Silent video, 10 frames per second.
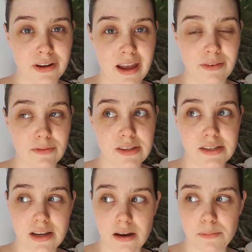I haven't even
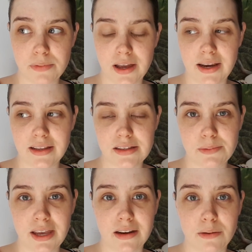started planning this
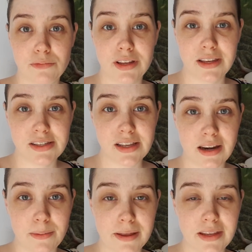week and I'm really
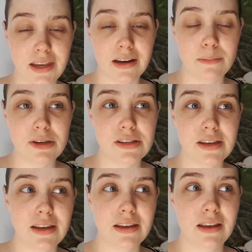excited about the kit I'm
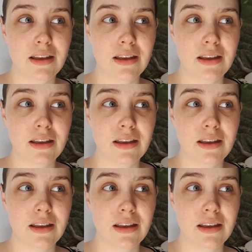using.